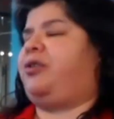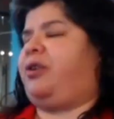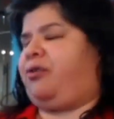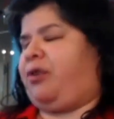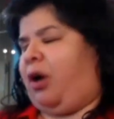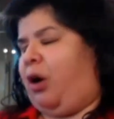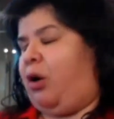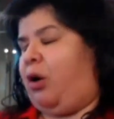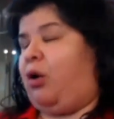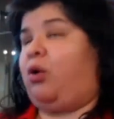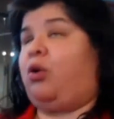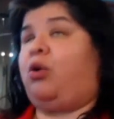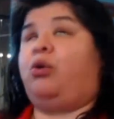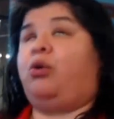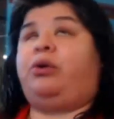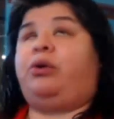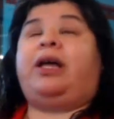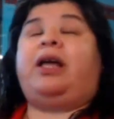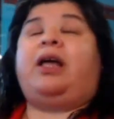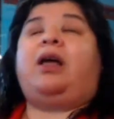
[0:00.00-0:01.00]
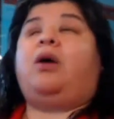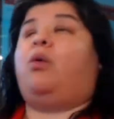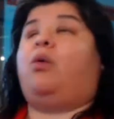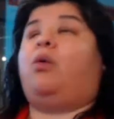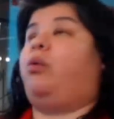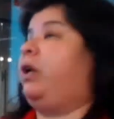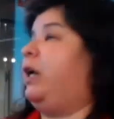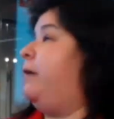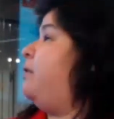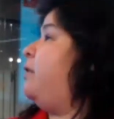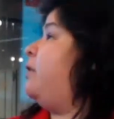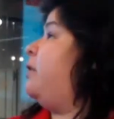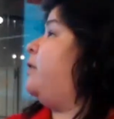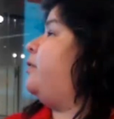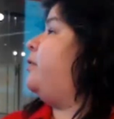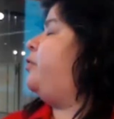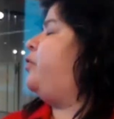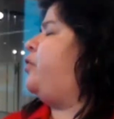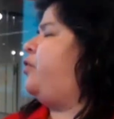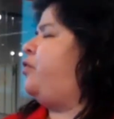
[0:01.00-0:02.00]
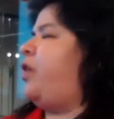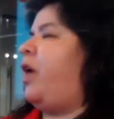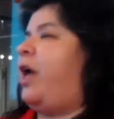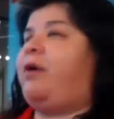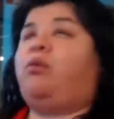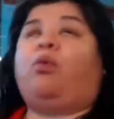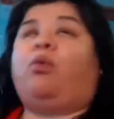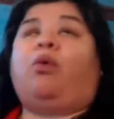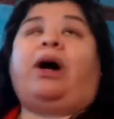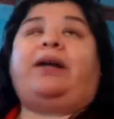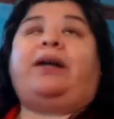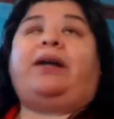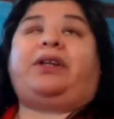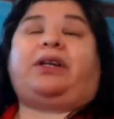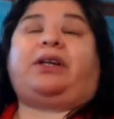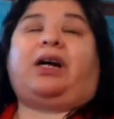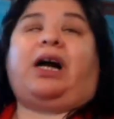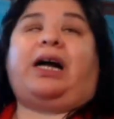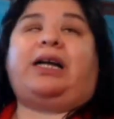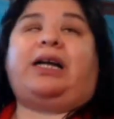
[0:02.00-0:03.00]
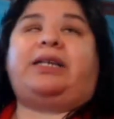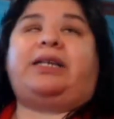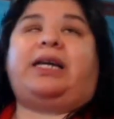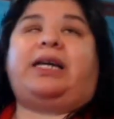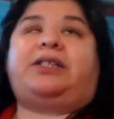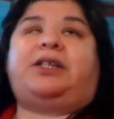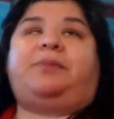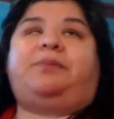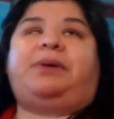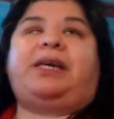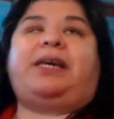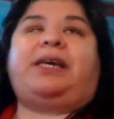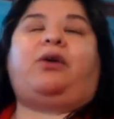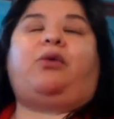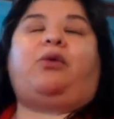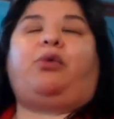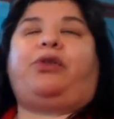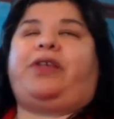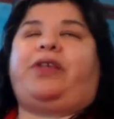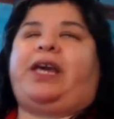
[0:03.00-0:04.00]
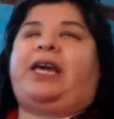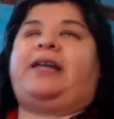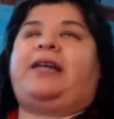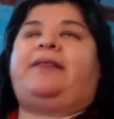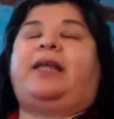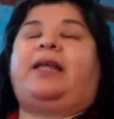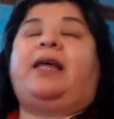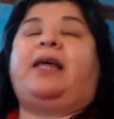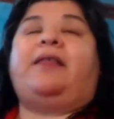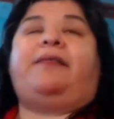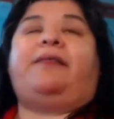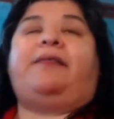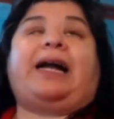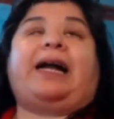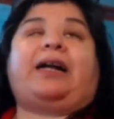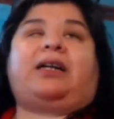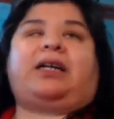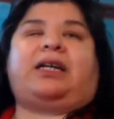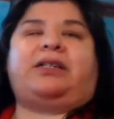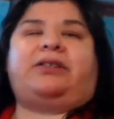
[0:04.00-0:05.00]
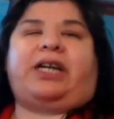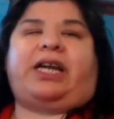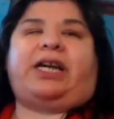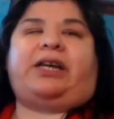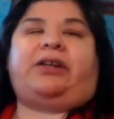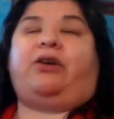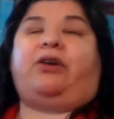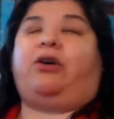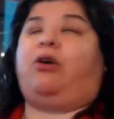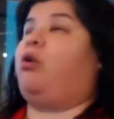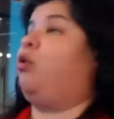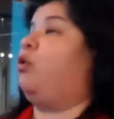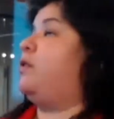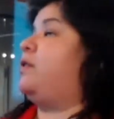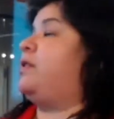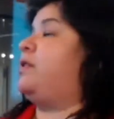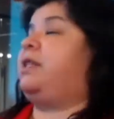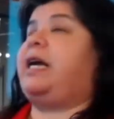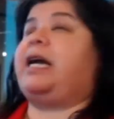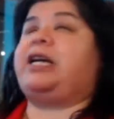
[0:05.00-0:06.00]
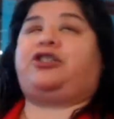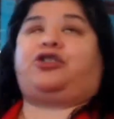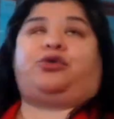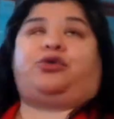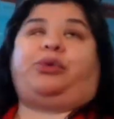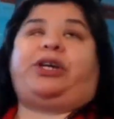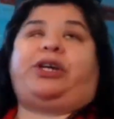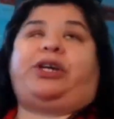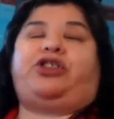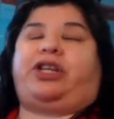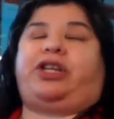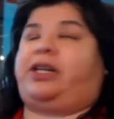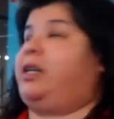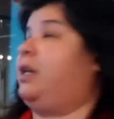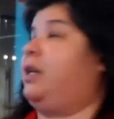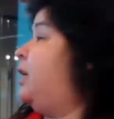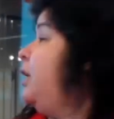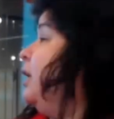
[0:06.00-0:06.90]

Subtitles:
code whatever they want the content to be within that container or / region.